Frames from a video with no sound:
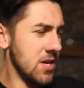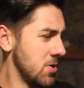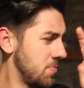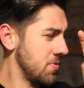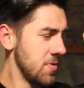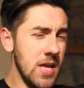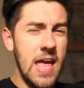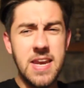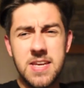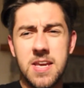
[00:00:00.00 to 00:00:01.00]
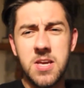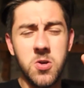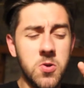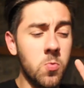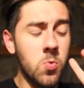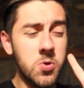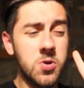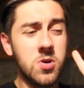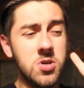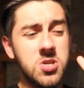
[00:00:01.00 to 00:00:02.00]
end up editing another
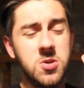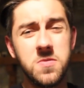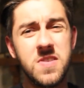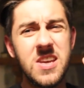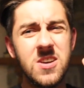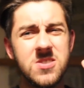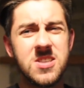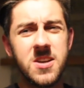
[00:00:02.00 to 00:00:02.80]
1 or 2 videos